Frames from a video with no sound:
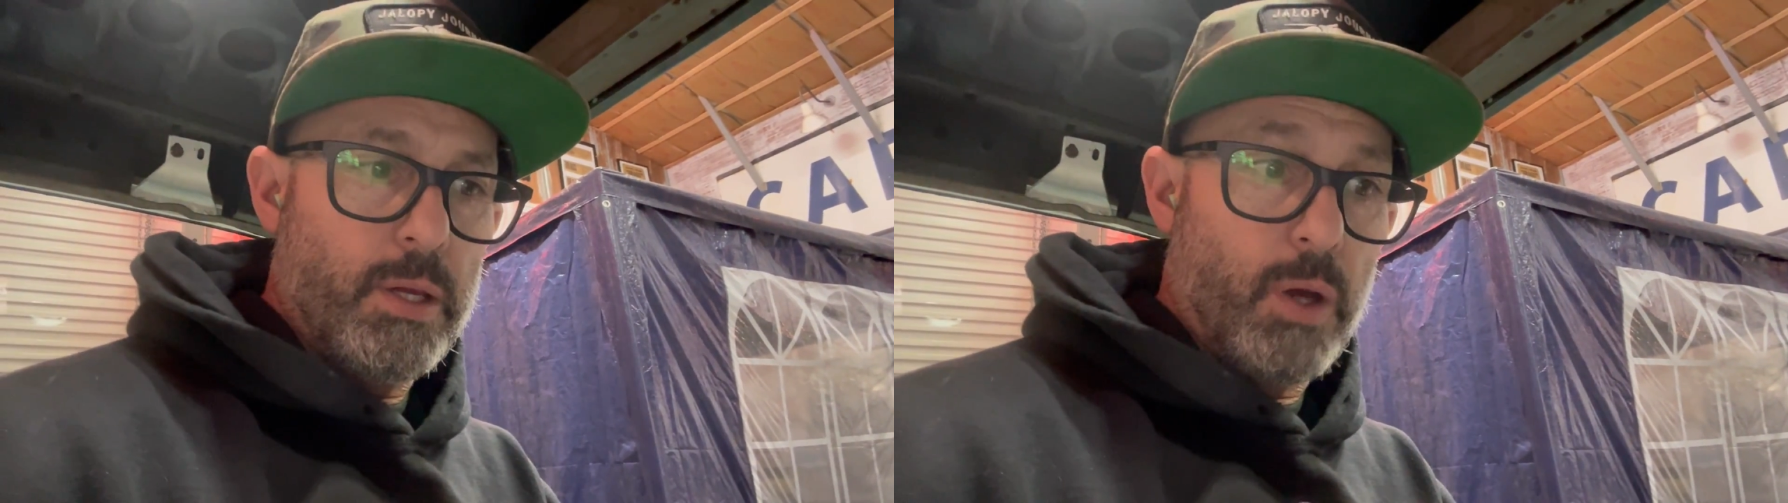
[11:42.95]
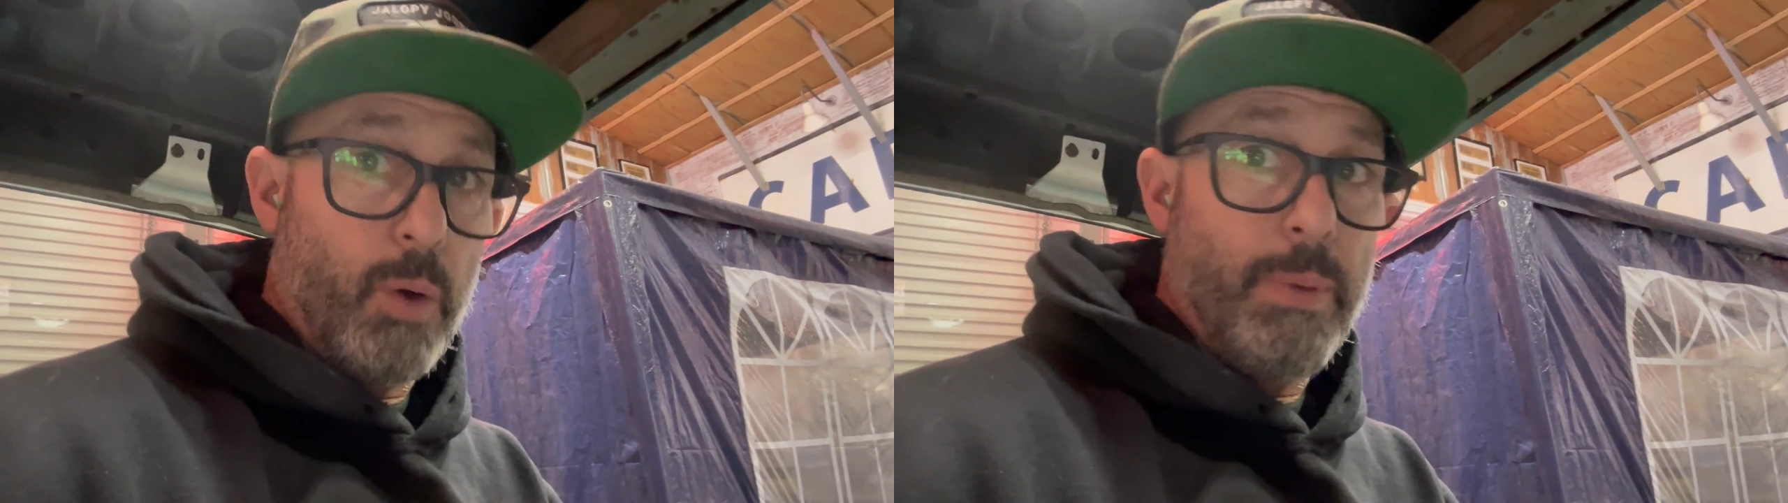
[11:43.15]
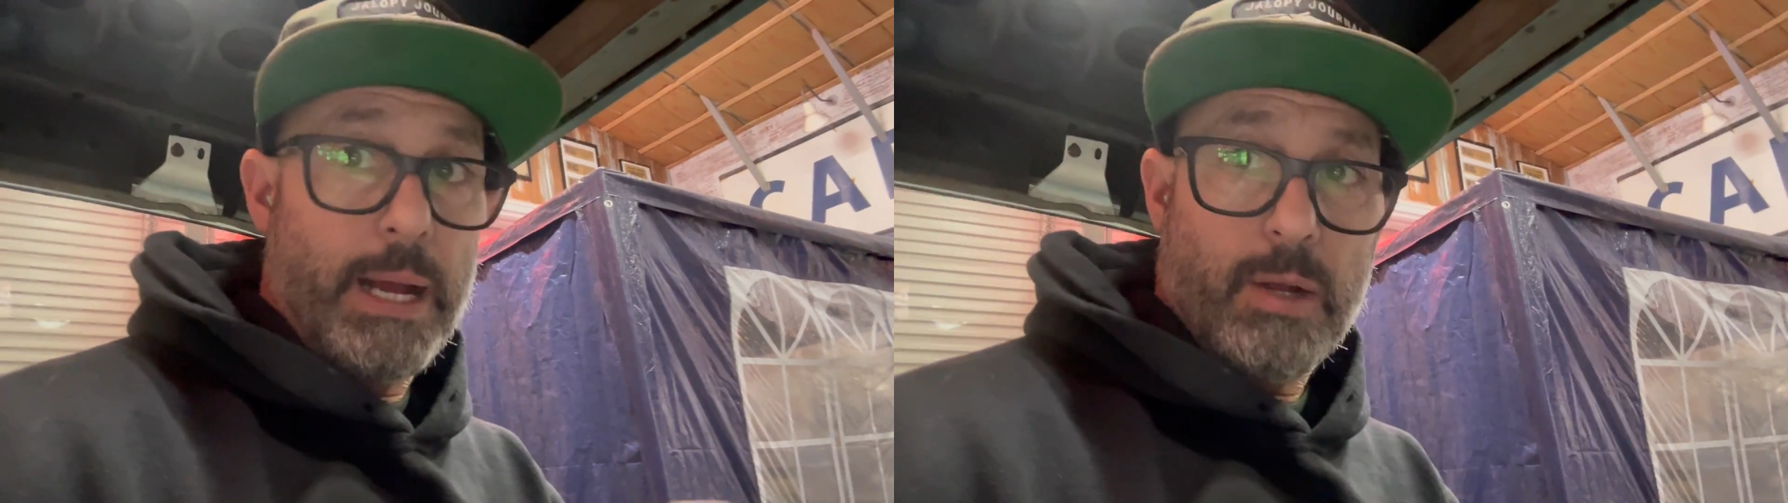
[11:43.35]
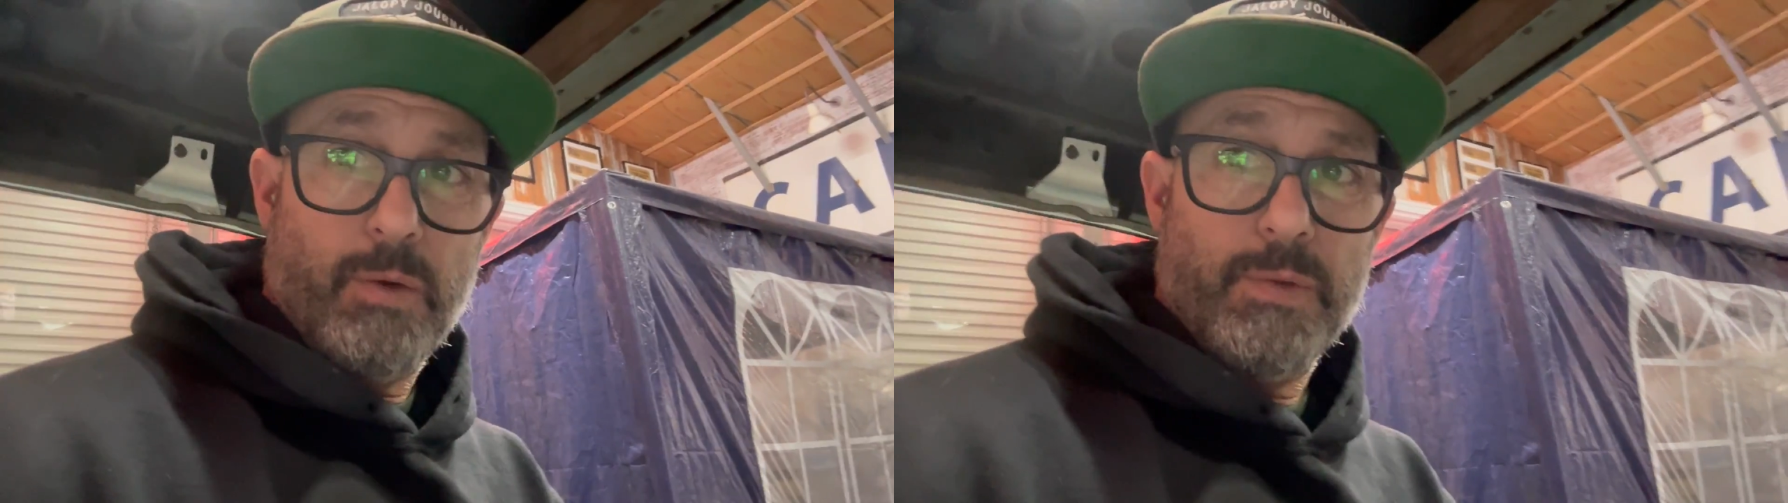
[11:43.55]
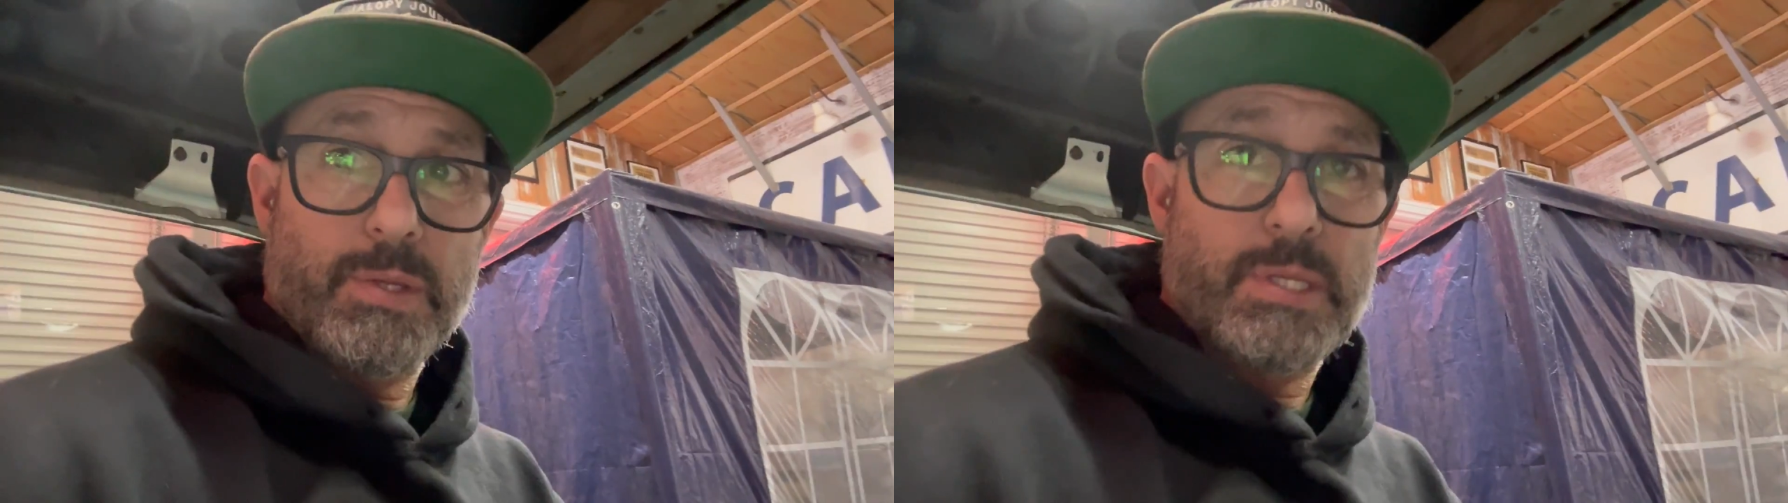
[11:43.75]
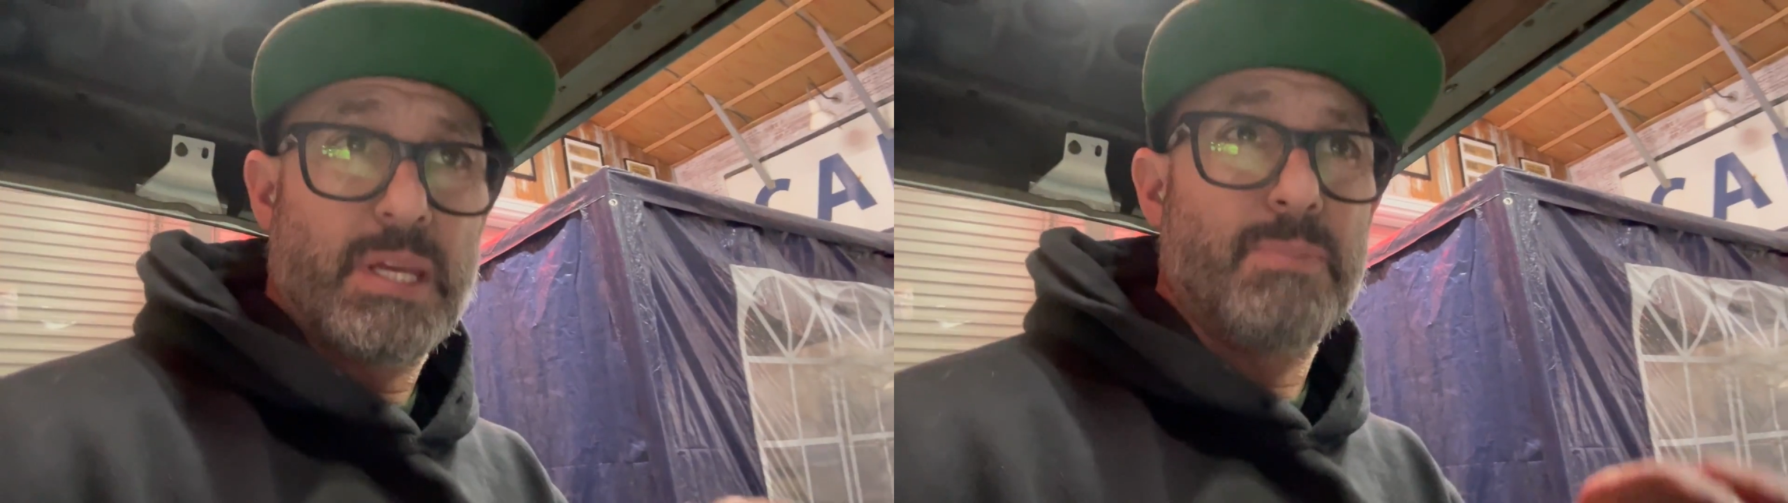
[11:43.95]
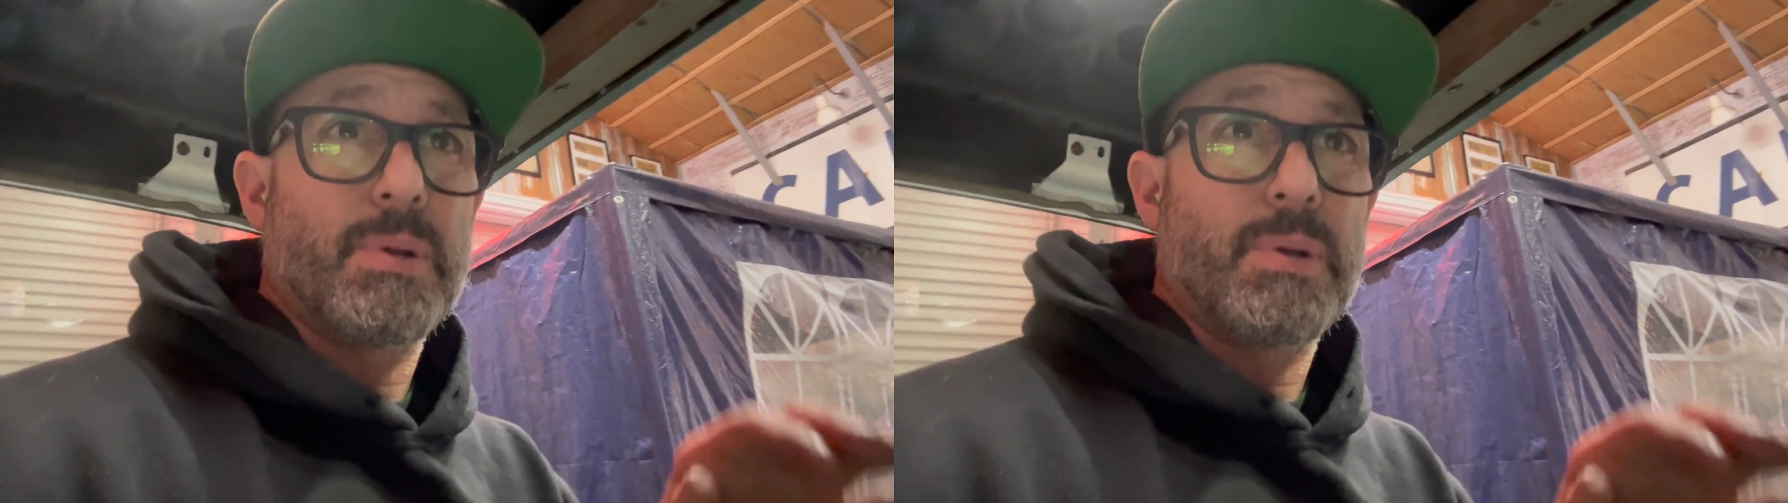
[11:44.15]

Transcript: go back over the seat,